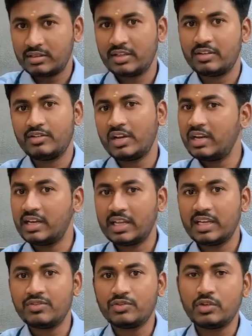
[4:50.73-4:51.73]
We are
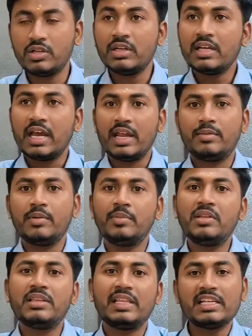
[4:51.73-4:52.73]
taking food and
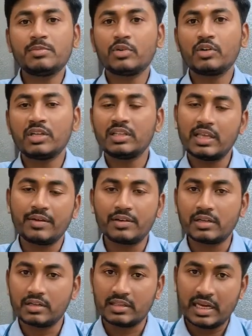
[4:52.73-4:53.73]
maybe less protein
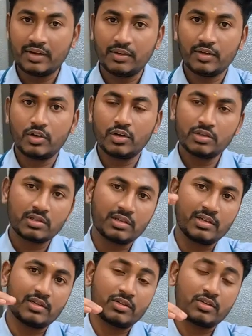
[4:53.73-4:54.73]
that will cause
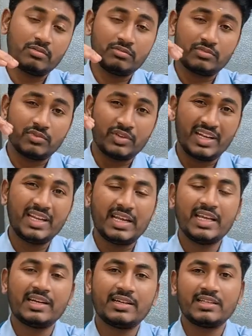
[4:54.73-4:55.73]
very
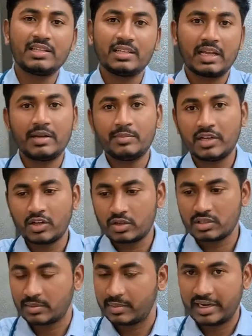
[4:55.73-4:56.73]
rare condition that may
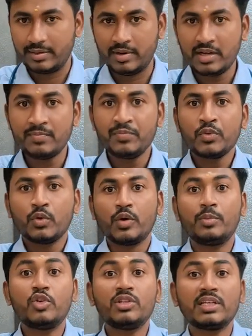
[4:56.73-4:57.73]
cause some edema.
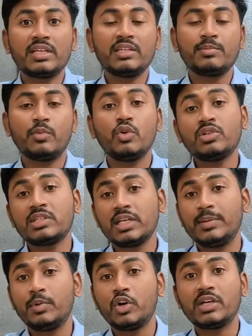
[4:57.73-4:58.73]
One more thing is most
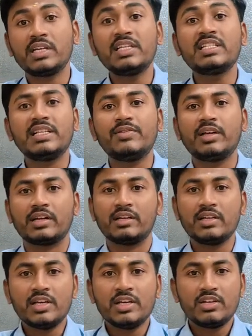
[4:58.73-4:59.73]
important is liver.